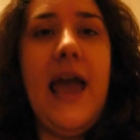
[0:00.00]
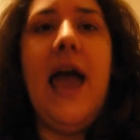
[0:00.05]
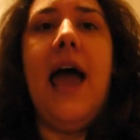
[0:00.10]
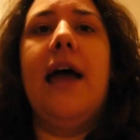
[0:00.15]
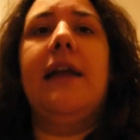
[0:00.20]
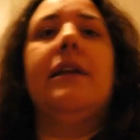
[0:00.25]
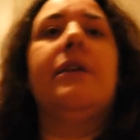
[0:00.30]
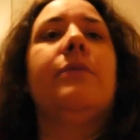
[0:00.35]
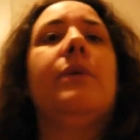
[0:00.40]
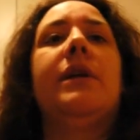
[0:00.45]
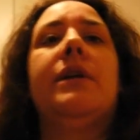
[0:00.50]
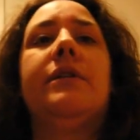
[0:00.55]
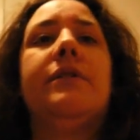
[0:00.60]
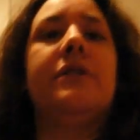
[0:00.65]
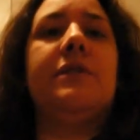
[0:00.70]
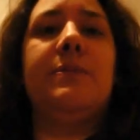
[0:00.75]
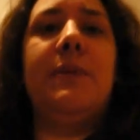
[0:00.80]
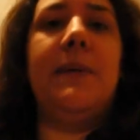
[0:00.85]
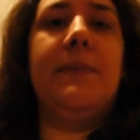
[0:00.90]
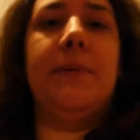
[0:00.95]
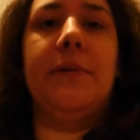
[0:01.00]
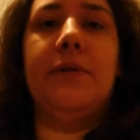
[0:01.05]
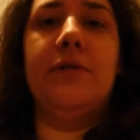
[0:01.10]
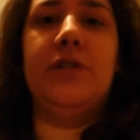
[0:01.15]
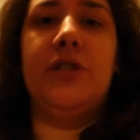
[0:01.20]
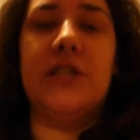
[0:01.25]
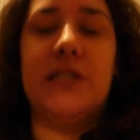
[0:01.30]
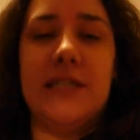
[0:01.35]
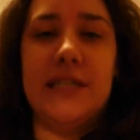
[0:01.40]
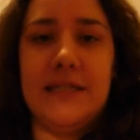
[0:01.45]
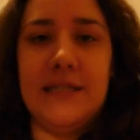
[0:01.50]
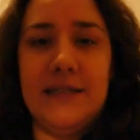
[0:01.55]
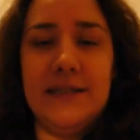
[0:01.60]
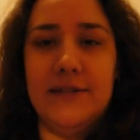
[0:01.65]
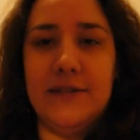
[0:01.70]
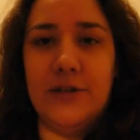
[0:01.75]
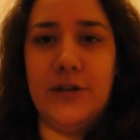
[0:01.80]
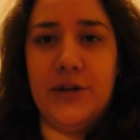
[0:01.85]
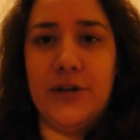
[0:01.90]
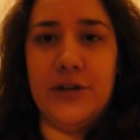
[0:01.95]
and you're one of those people who just,
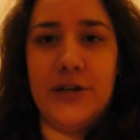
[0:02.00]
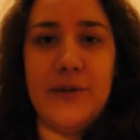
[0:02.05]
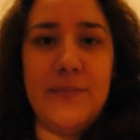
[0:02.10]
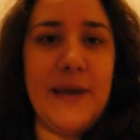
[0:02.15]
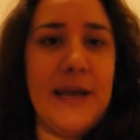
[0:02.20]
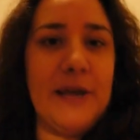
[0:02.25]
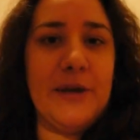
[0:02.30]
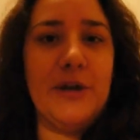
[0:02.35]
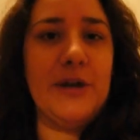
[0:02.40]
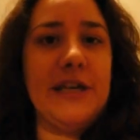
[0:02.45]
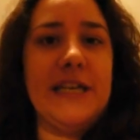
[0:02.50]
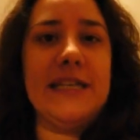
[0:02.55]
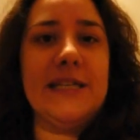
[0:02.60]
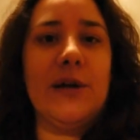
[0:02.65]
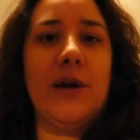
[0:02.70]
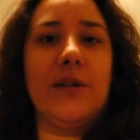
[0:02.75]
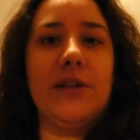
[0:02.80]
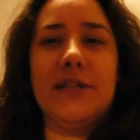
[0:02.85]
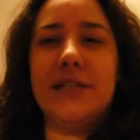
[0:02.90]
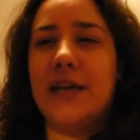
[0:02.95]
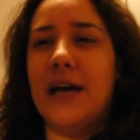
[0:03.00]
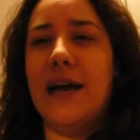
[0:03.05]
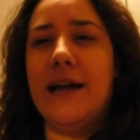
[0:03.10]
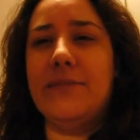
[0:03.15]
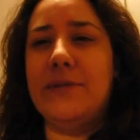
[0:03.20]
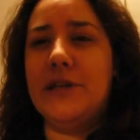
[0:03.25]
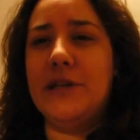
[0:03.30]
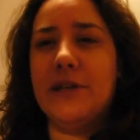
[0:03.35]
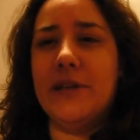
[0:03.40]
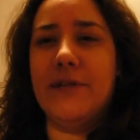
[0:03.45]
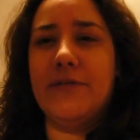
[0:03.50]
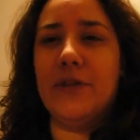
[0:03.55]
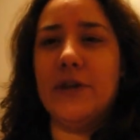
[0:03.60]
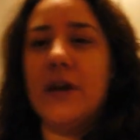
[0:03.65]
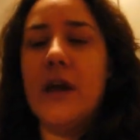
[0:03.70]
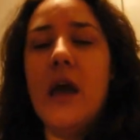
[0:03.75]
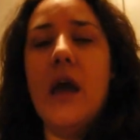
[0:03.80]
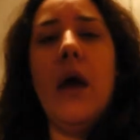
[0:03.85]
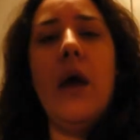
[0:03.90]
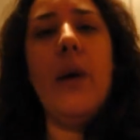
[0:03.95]
you make cookies all the time, and you love the
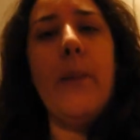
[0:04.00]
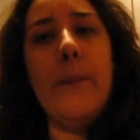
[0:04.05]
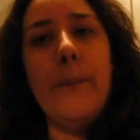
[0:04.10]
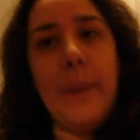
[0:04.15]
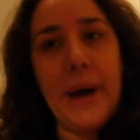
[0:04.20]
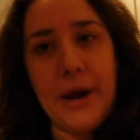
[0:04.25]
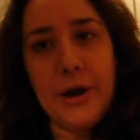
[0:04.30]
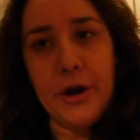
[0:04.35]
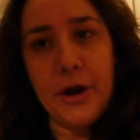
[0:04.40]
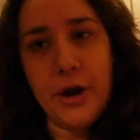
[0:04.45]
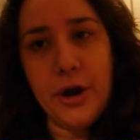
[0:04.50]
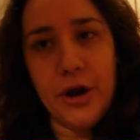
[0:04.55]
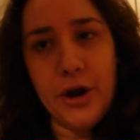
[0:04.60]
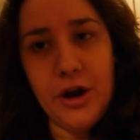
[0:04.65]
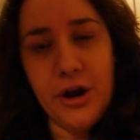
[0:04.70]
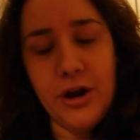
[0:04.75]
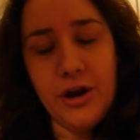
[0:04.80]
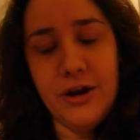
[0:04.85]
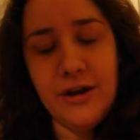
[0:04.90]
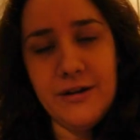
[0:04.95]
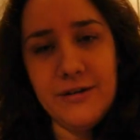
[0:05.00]
butter,